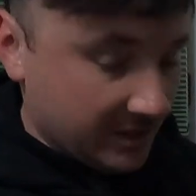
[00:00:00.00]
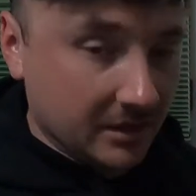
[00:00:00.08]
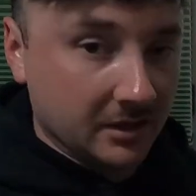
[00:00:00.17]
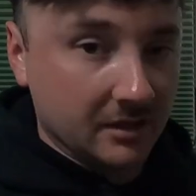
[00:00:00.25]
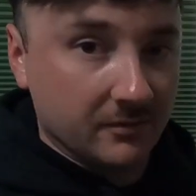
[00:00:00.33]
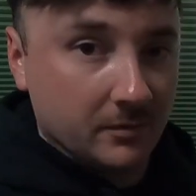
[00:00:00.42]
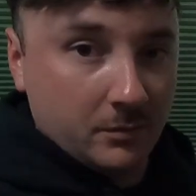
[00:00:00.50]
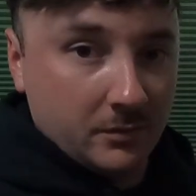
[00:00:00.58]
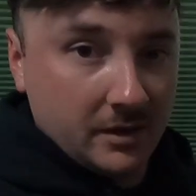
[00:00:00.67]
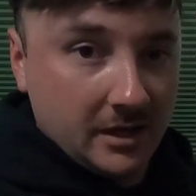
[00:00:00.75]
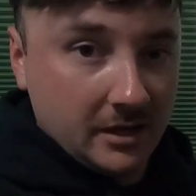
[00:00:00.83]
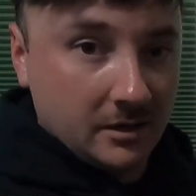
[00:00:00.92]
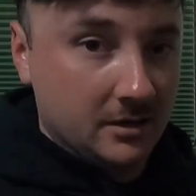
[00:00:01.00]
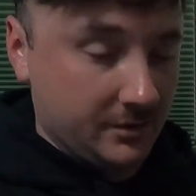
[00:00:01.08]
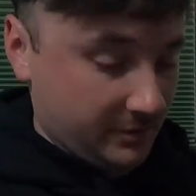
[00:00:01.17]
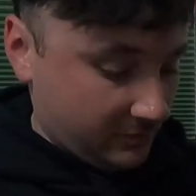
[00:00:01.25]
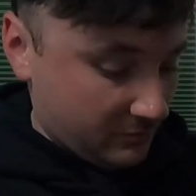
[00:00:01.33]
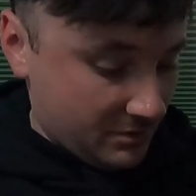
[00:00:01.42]
And then from there,
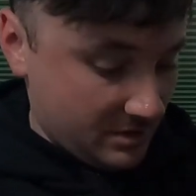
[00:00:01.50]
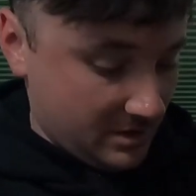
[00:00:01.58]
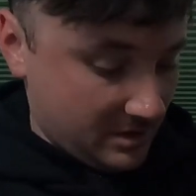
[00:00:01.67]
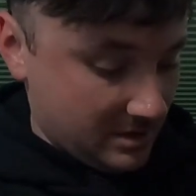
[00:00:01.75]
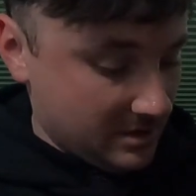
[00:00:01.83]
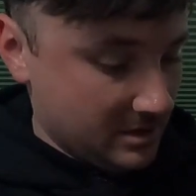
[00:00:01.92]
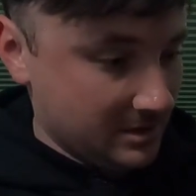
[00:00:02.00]
it'll be